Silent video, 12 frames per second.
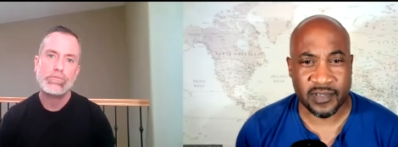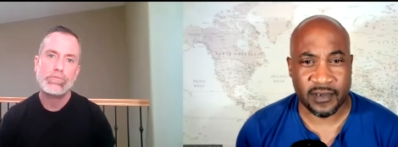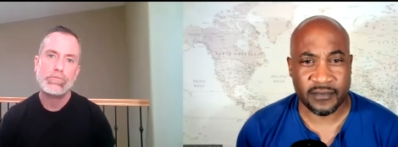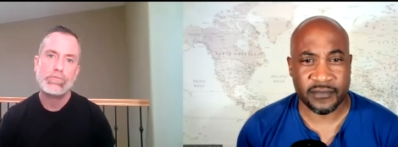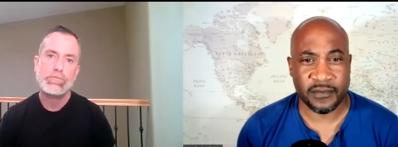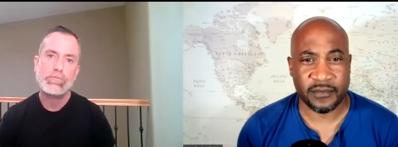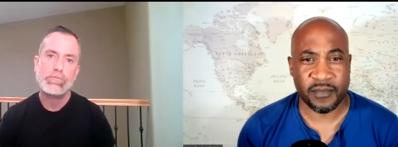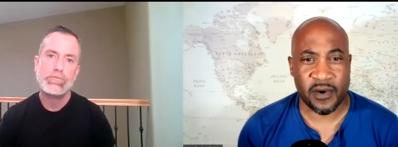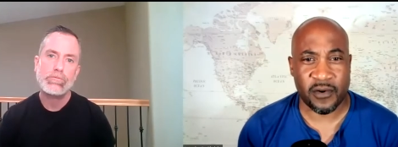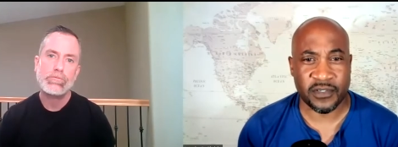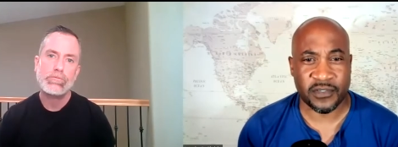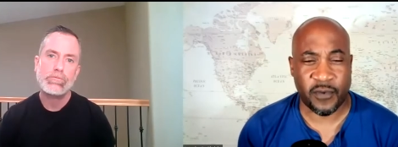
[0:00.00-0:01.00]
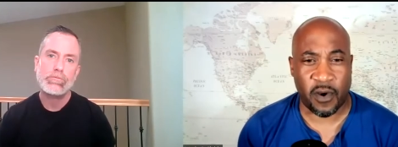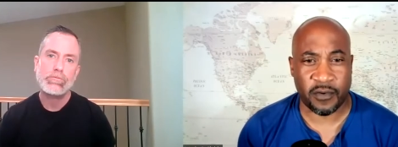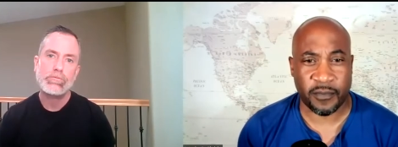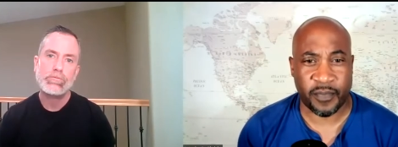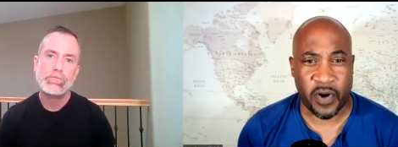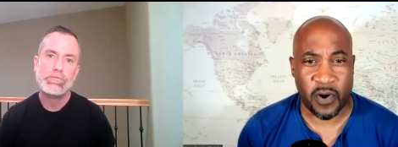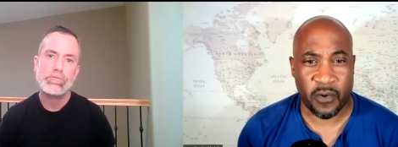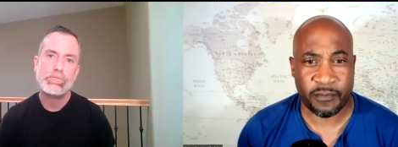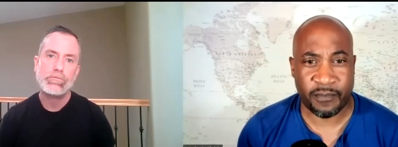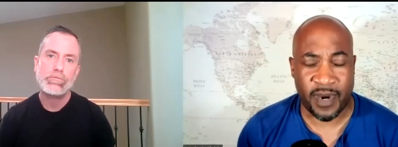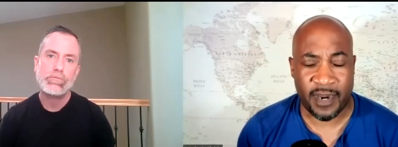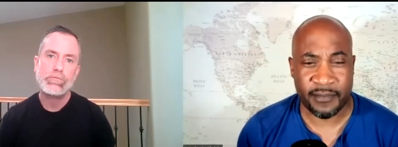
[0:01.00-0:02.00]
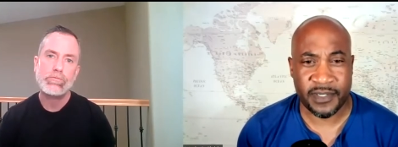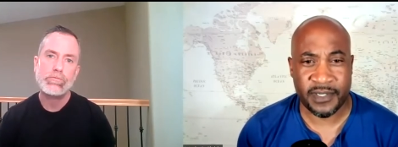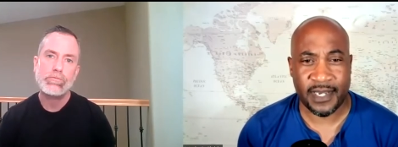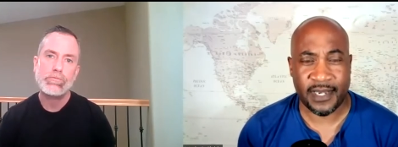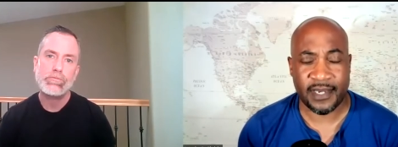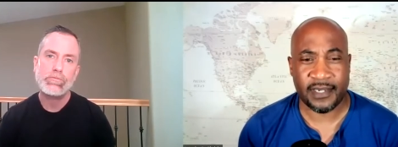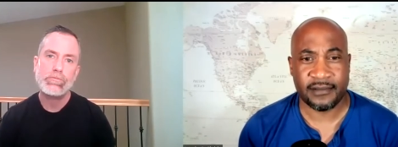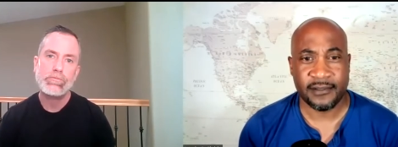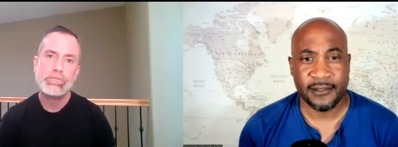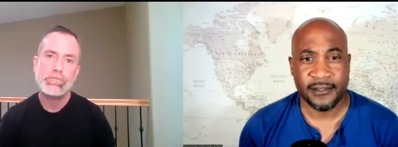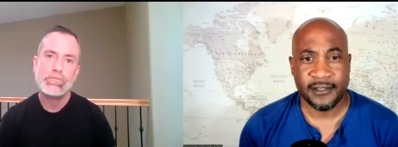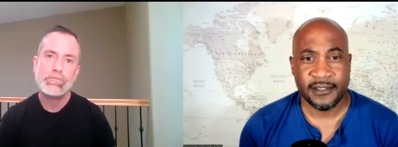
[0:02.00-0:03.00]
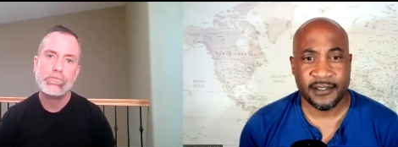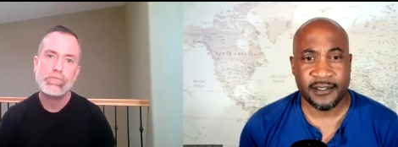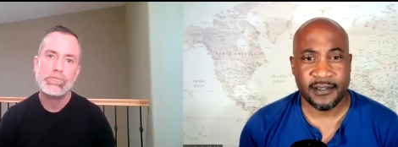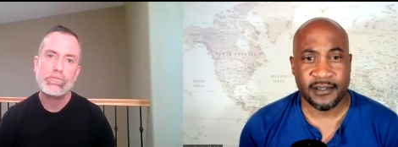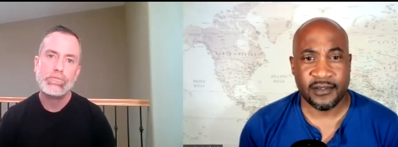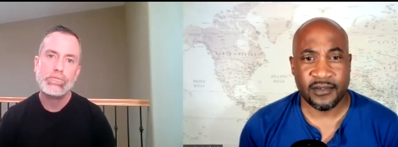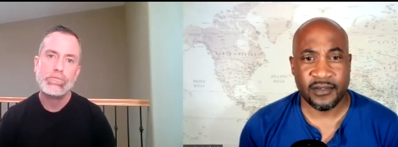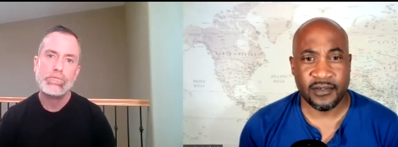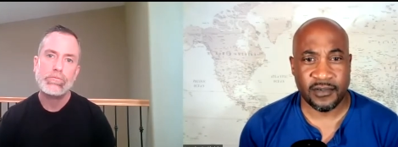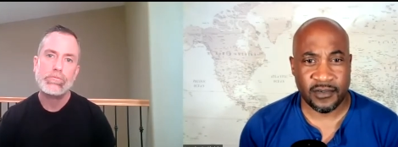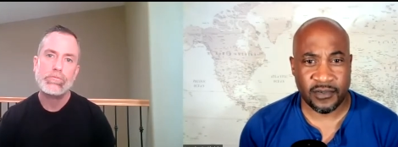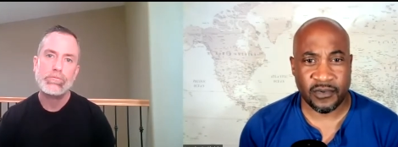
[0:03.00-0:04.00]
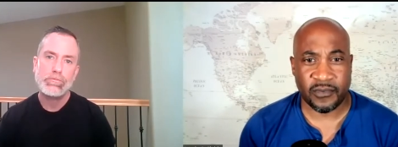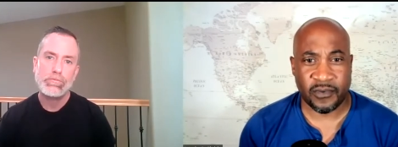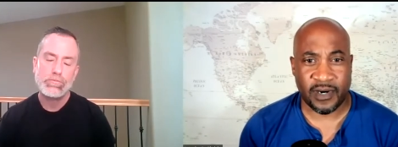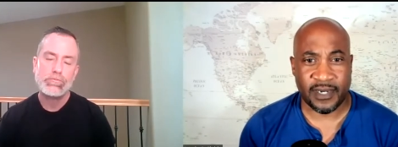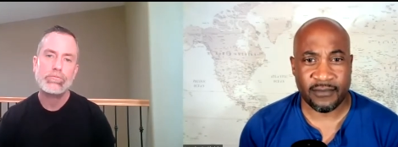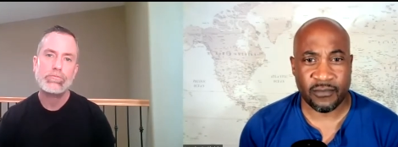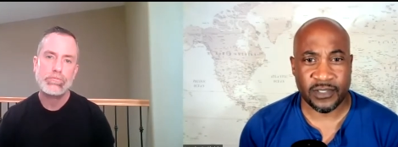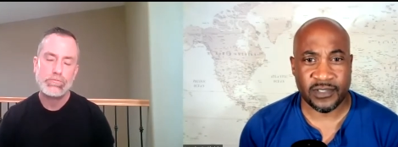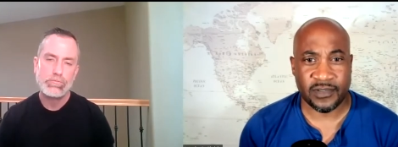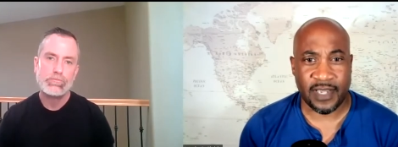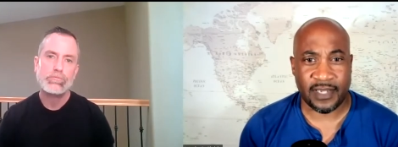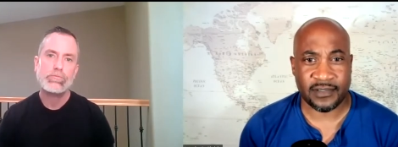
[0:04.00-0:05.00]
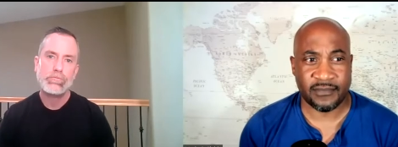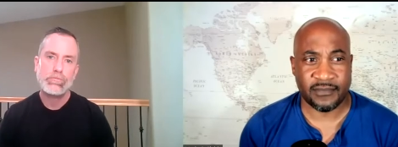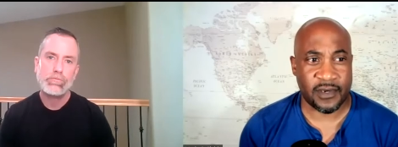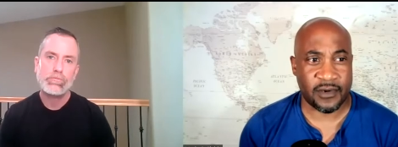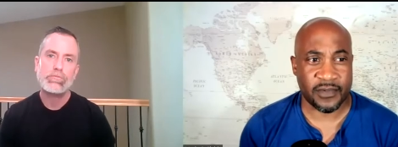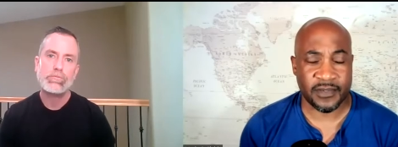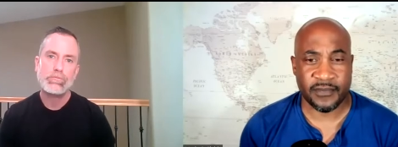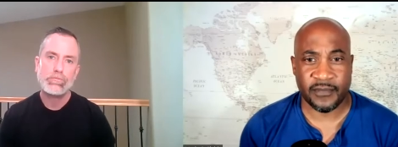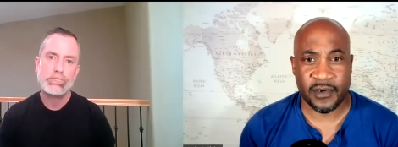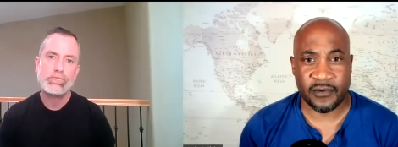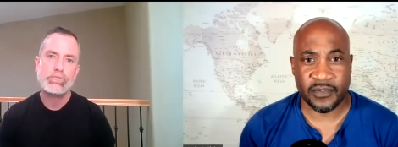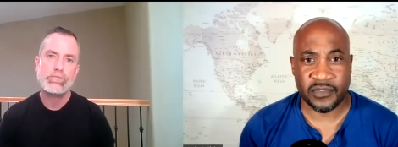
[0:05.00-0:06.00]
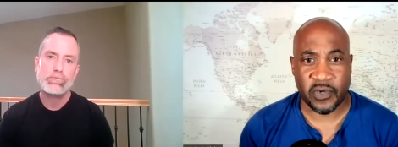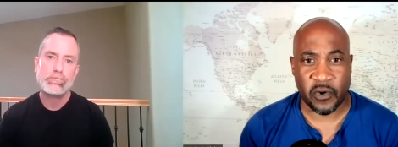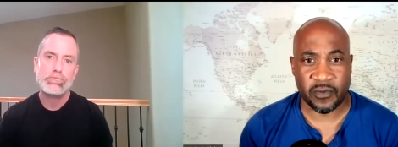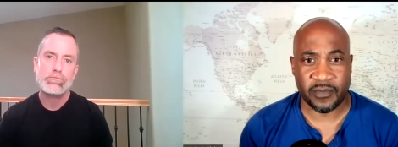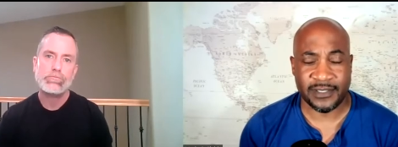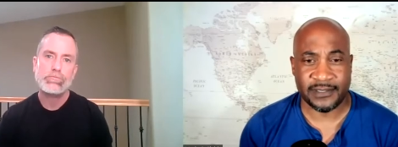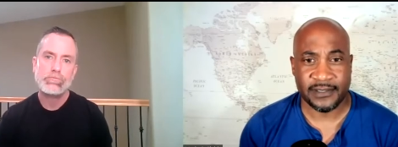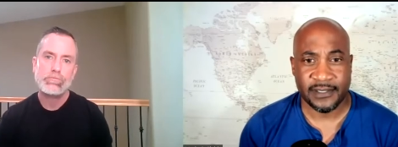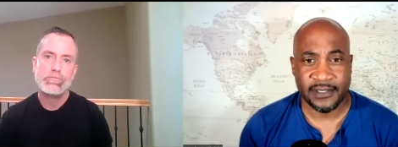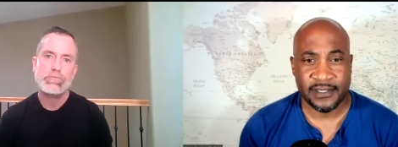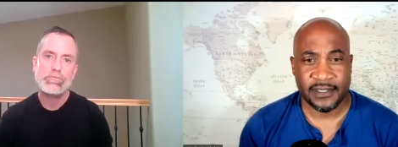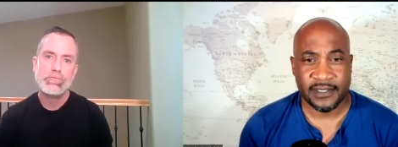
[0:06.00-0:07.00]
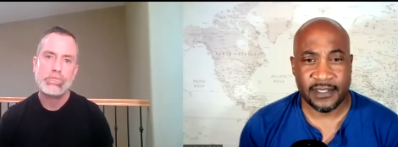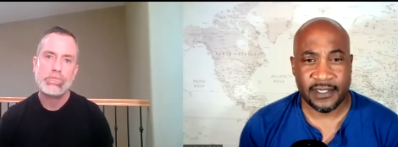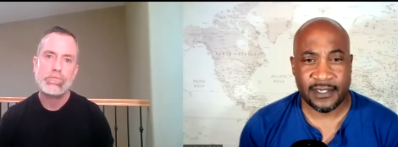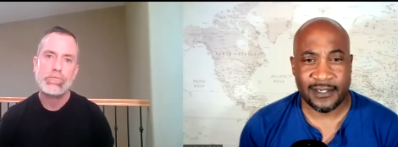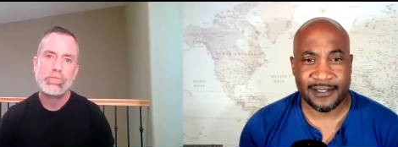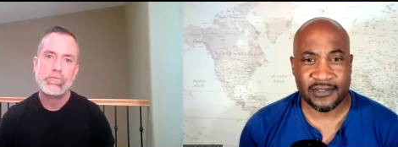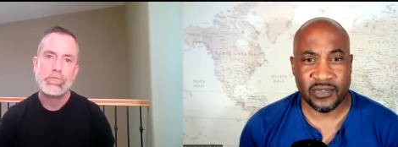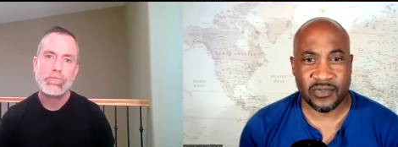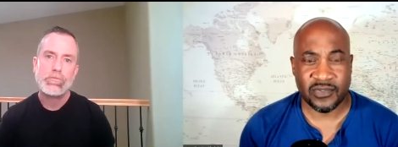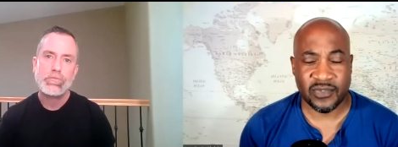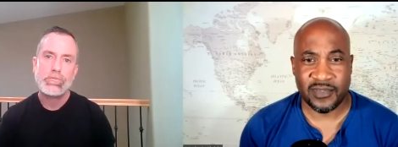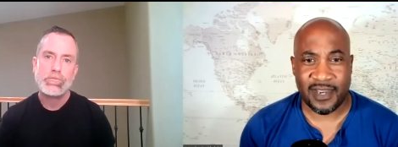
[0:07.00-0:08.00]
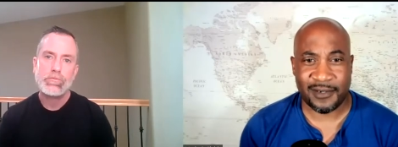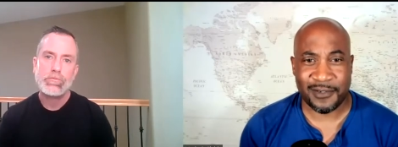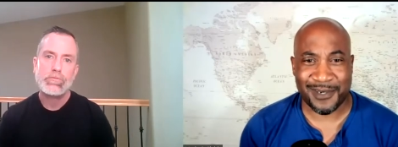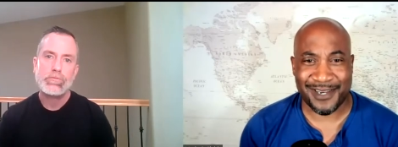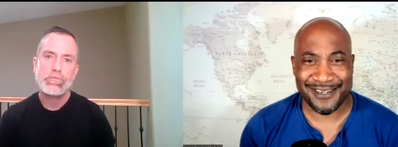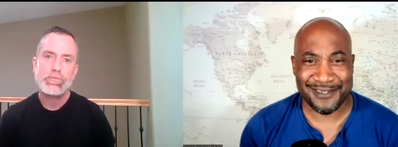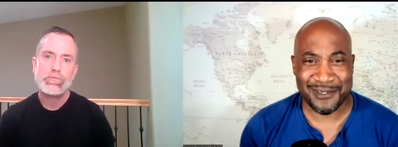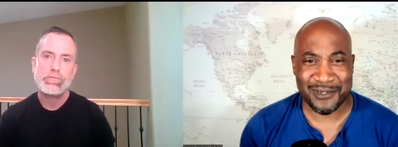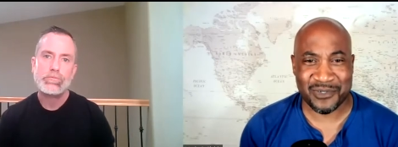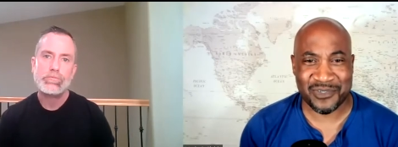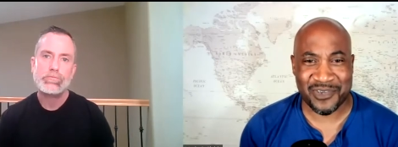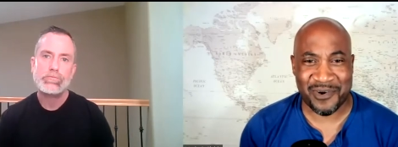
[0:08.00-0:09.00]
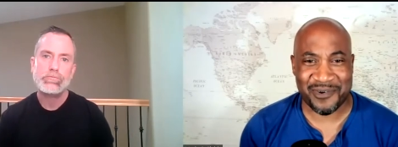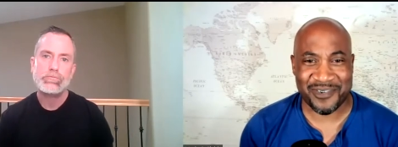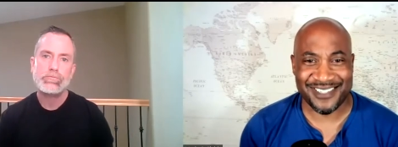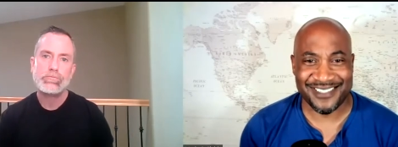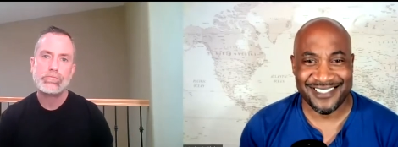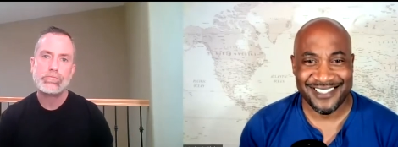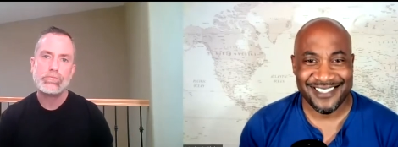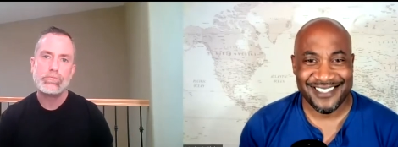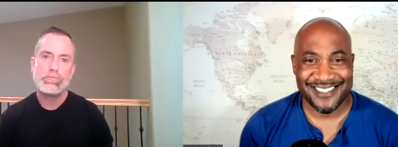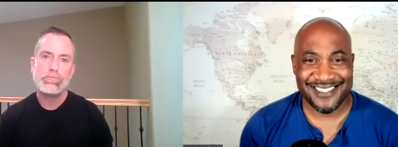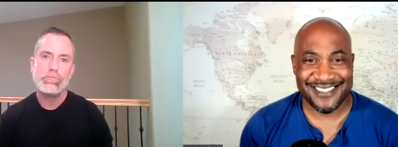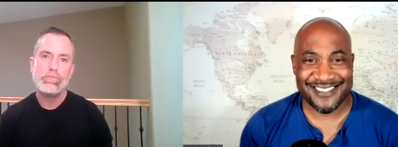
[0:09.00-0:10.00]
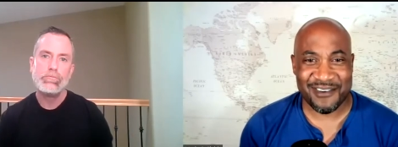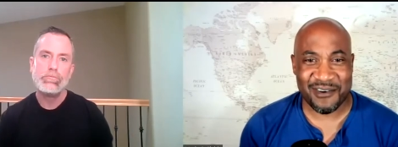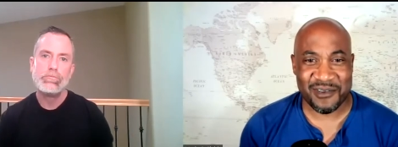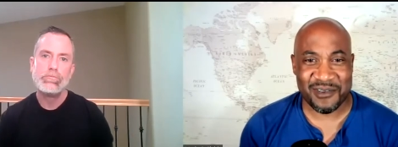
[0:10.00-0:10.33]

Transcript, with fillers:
Speaker 1: of the marriage falling apart with mom and dad, you, you're right, which that's very, very turbulent oh, to, to now you're eight years old and you're